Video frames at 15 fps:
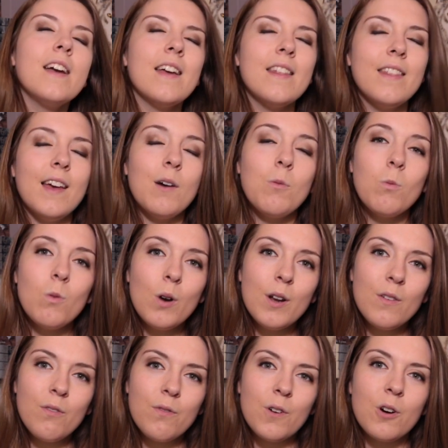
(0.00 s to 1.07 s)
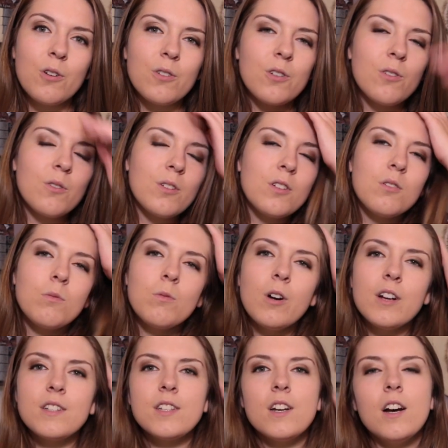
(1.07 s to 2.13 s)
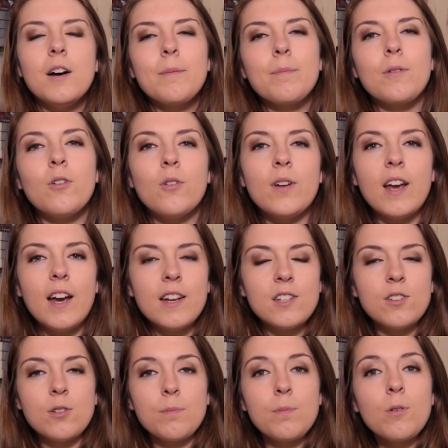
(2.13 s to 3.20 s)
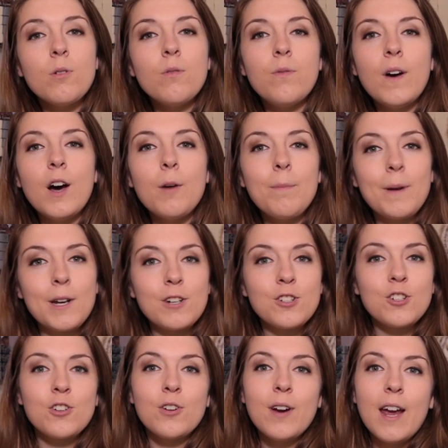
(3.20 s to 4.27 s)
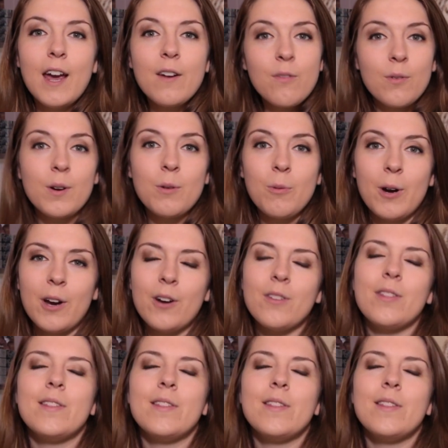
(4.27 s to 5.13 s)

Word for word: And that one photo you want to upload as your profile picture everywhere.